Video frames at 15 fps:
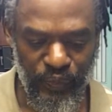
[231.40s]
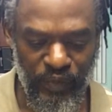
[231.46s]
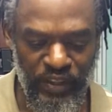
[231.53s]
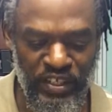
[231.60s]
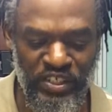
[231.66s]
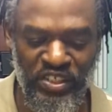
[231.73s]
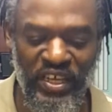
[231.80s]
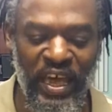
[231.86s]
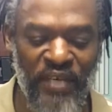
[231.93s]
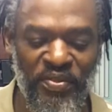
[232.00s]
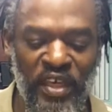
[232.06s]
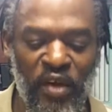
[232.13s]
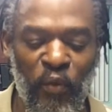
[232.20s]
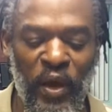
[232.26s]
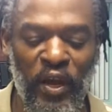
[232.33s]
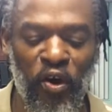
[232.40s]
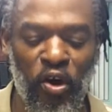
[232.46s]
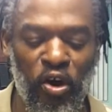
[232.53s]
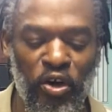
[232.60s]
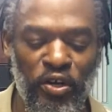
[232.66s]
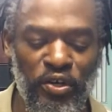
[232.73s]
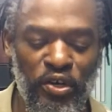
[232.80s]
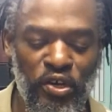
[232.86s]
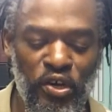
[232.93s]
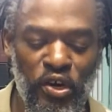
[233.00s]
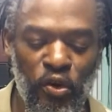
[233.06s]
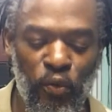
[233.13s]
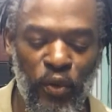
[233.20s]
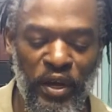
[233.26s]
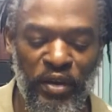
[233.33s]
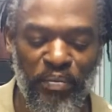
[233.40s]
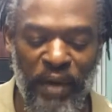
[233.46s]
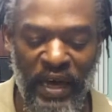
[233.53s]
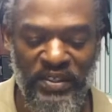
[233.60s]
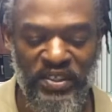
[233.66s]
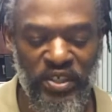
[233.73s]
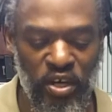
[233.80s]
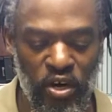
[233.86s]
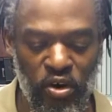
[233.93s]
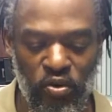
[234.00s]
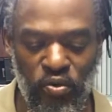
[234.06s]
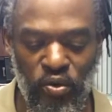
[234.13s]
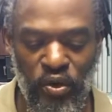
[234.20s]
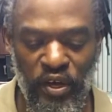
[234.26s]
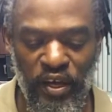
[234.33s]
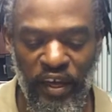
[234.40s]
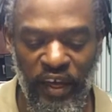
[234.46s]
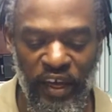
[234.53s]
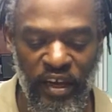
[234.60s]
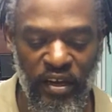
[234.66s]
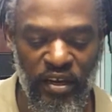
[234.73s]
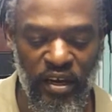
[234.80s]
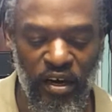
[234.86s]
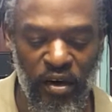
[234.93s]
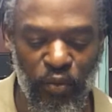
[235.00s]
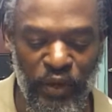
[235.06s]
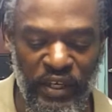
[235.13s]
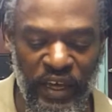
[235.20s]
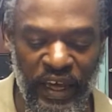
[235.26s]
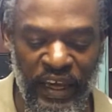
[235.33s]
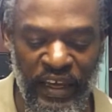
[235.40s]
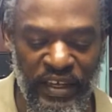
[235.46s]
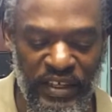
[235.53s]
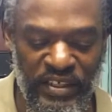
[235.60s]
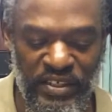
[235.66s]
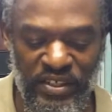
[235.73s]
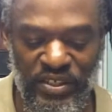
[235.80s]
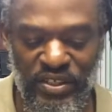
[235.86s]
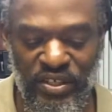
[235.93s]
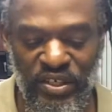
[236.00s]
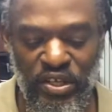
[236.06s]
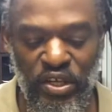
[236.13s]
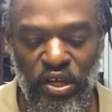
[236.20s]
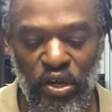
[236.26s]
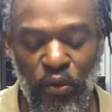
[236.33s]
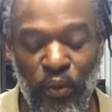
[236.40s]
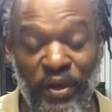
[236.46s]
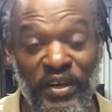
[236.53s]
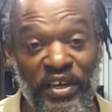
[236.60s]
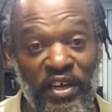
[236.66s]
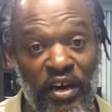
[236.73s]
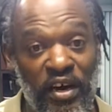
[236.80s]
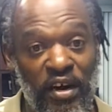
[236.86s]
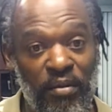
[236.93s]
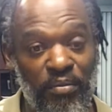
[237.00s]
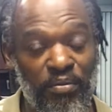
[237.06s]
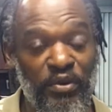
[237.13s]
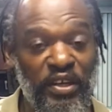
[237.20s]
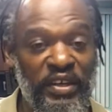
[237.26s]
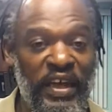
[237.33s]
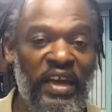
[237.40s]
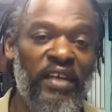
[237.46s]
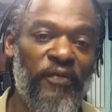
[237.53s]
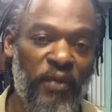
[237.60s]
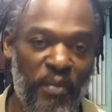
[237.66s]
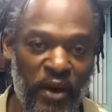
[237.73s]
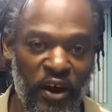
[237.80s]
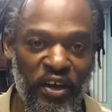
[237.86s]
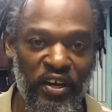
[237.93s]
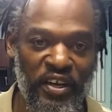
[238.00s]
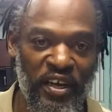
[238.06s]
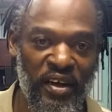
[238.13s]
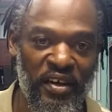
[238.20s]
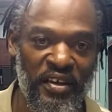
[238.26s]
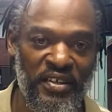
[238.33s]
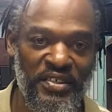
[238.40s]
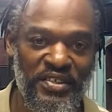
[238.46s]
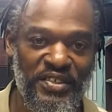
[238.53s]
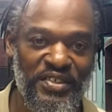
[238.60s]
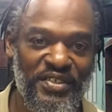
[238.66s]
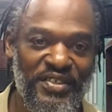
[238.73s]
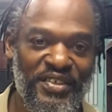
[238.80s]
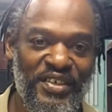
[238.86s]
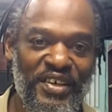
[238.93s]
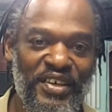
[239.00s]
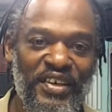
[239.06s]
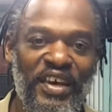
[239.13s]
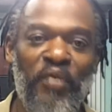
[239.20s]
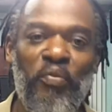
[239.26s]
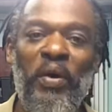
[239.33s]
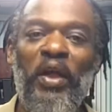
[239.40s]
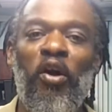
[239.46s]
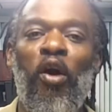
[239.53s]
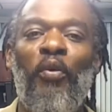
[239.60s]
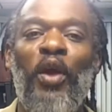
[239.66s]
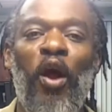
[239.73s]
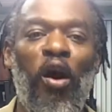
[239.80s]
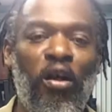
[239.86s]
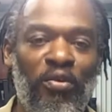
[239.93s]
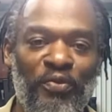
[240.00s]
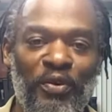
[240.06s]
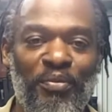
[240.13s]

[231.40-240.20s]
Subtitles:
the same thing went on in Mexico, with the Incas, with the Native American Indians. It went on with all of them,